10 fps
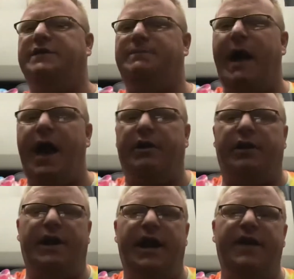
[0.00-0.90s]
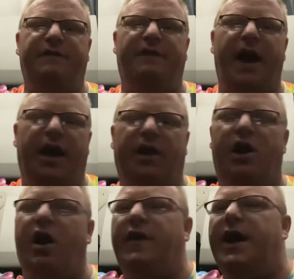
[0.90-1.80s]
Matter and NFAC and
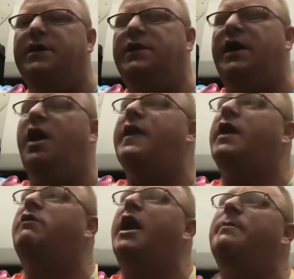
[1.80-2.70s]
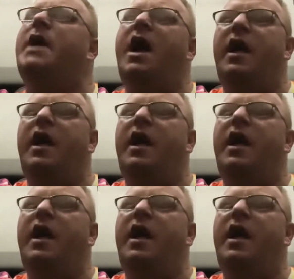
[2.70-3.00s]
all that crap.